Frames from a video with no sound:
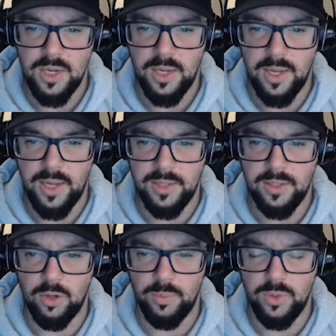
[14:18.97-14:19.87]
and
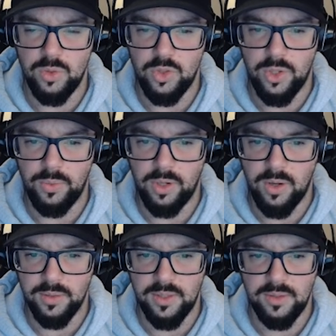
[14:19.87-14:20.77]
there will be user-generated
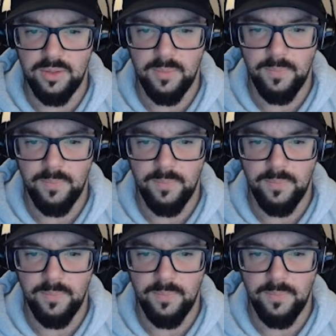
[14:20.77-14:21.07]
content.